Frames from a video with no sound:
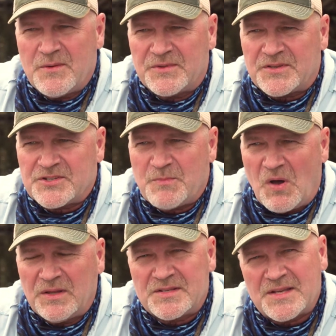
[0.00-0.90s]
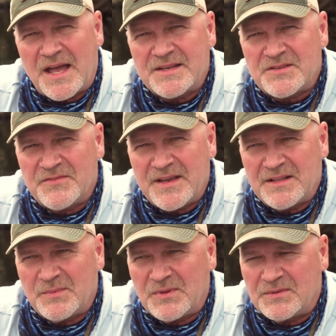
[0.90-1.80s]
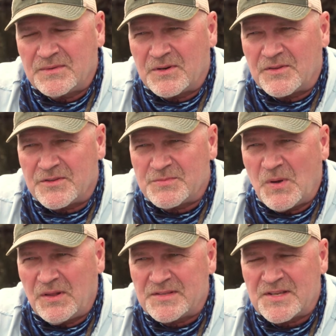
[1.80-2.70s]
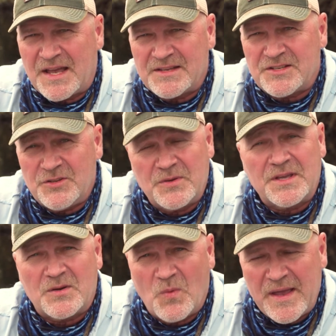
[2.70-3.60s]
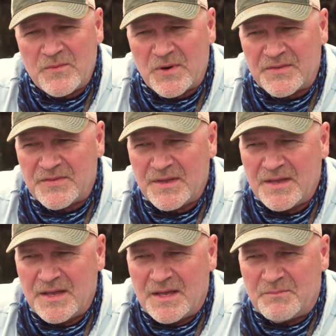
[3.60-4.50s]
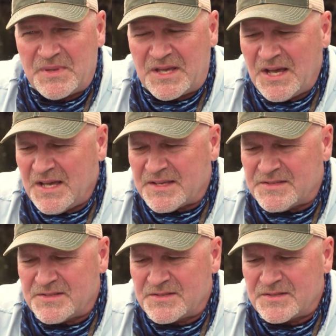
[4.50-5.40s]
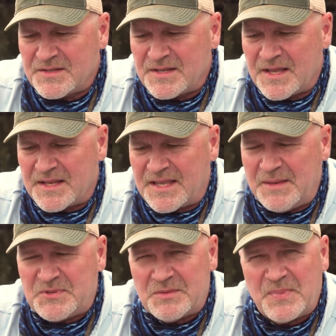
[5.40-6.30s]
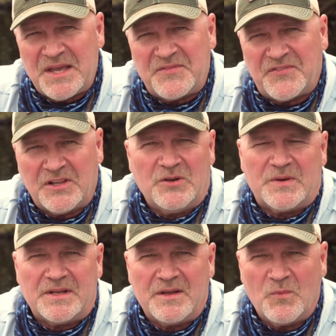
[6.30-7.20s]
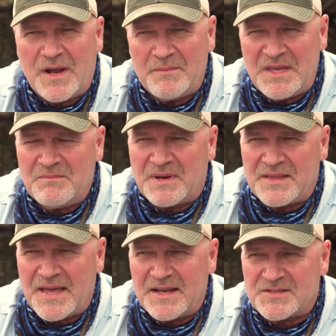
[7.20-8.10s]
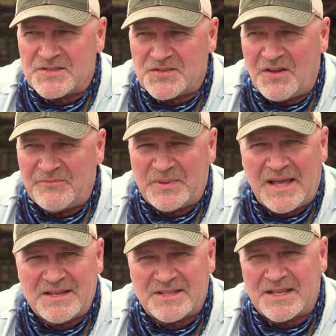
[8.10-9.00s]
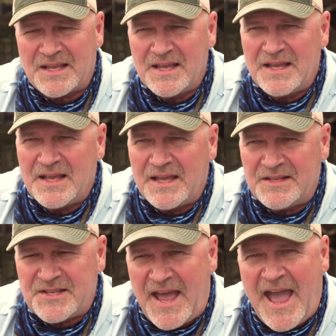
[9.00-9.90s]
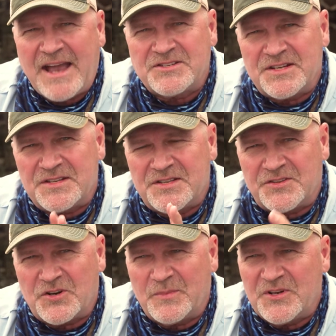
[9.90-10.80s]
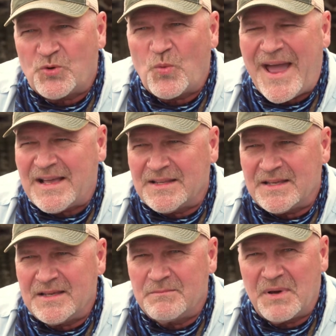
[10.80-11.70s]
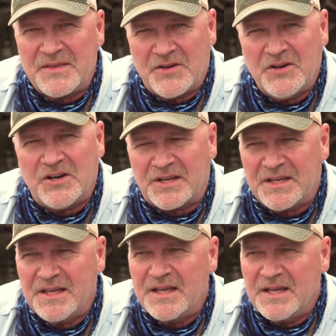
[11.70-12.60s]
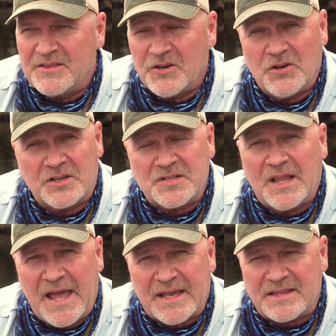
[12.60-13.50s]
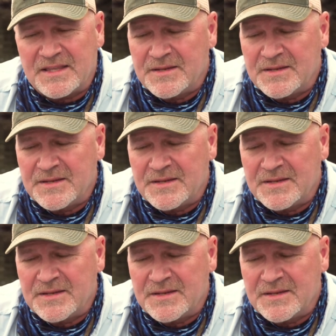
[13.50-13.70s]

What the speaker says: with the smallest size available or the smallest size that you can get away with because it keeps the bait fluid. And what I mean by that is a soft plastic, its action is determined directly by the hook's length.